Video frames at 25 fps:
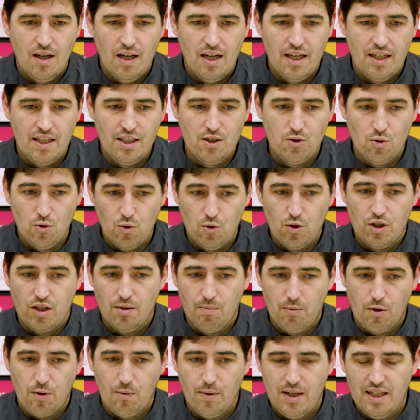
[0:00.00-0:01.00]
And it's good
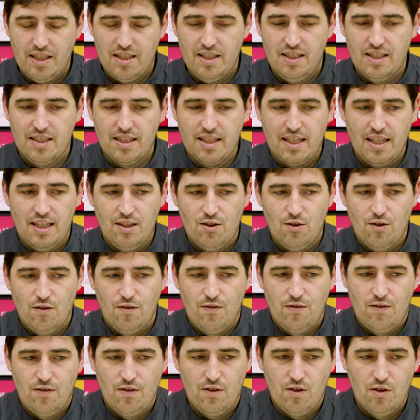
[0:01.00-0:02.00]
he provides this kind
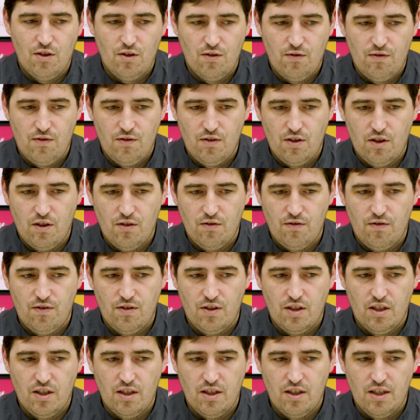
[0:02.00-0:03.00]
of of, of
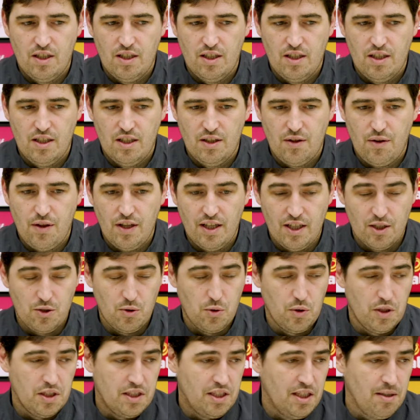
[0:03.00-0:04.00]
uh, things
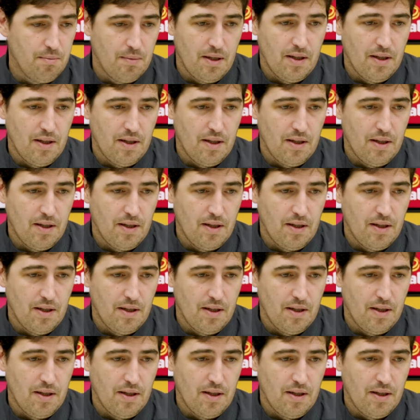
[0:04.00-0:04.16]
to the team.